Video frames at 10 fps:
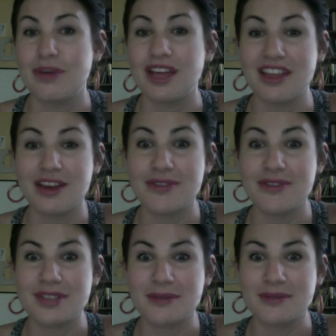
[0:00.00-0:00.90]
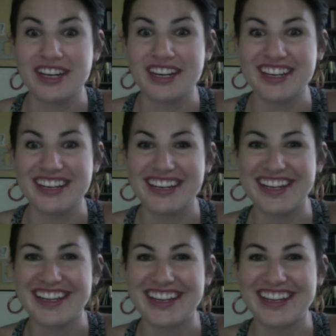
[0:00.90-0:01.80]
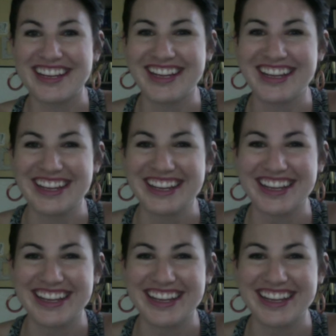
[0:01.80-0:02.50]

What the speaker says: I wasn't real impressed with the male